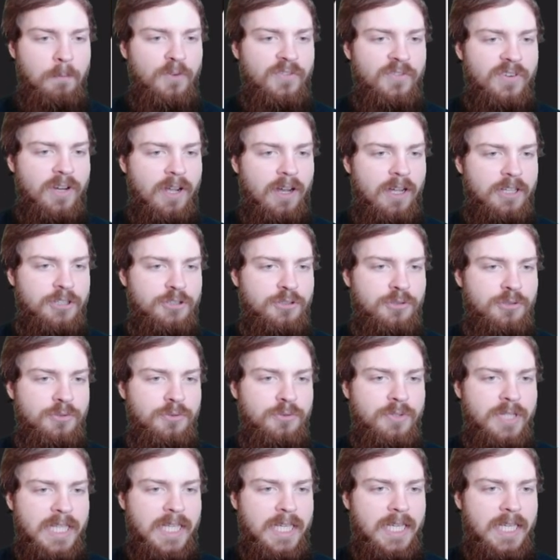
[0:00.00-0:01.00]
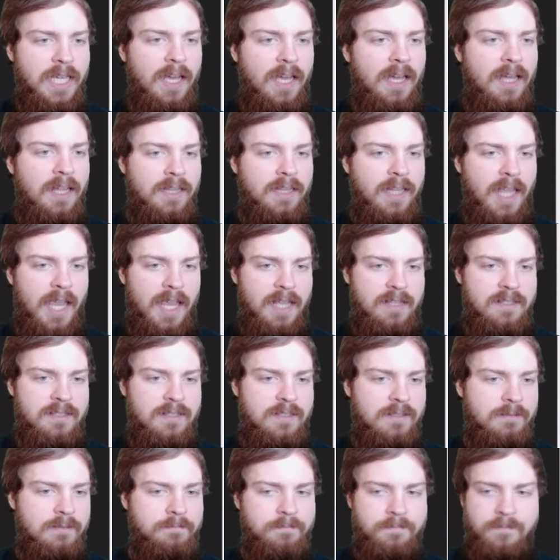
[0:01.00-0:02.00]
Moving on to the
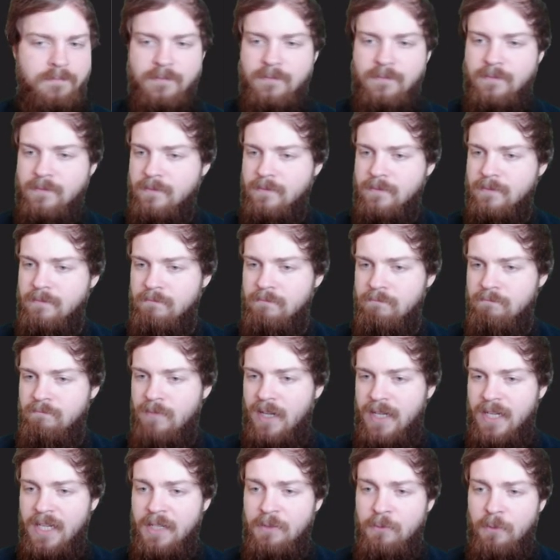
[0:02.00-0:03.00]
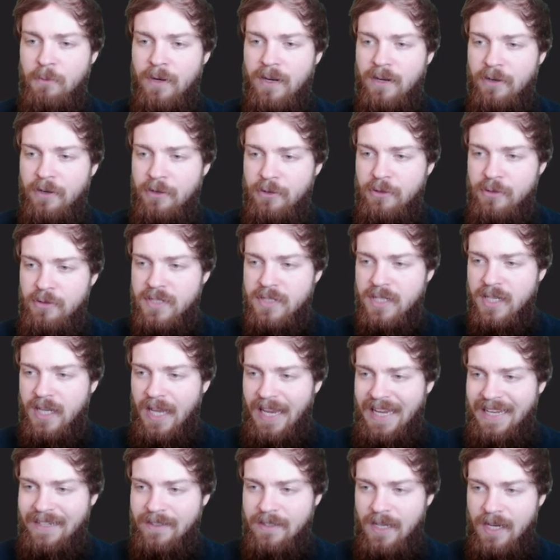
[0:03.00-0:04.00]
lands. Again, we are
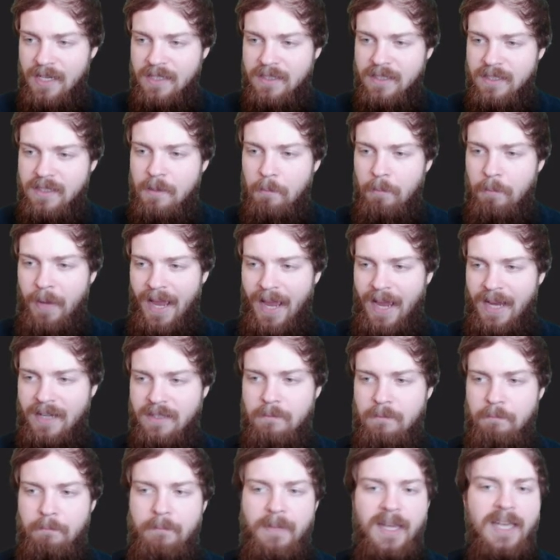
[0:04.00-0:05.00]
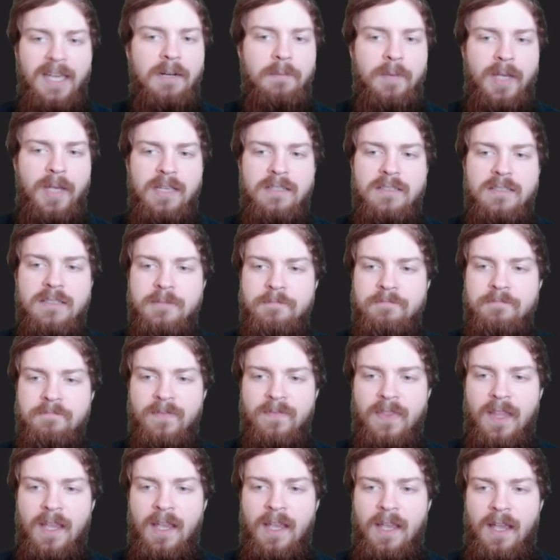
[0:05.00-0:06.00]
using a Tainted Pact mana base,
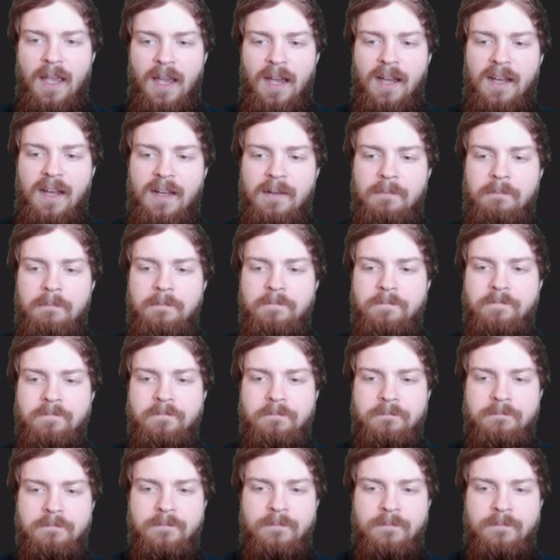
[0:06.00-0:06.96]
and